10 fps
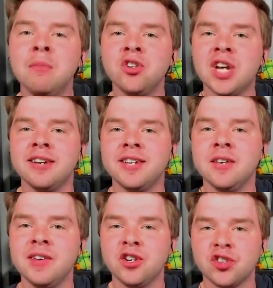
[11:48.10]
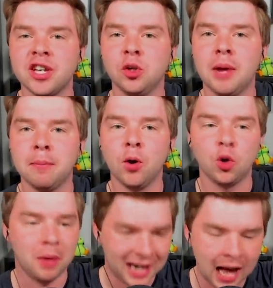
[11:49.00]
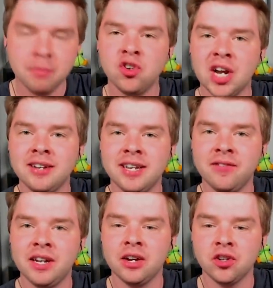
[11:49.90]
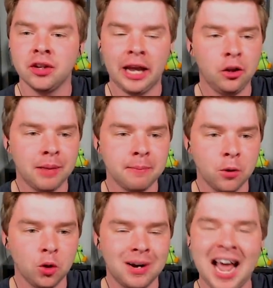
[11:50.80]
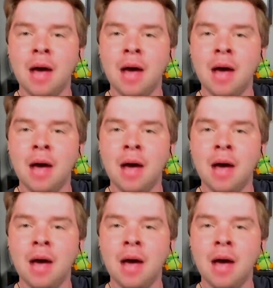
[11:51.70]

M and J T V just killed my Pokemon. M and J T V killed my Pokemon.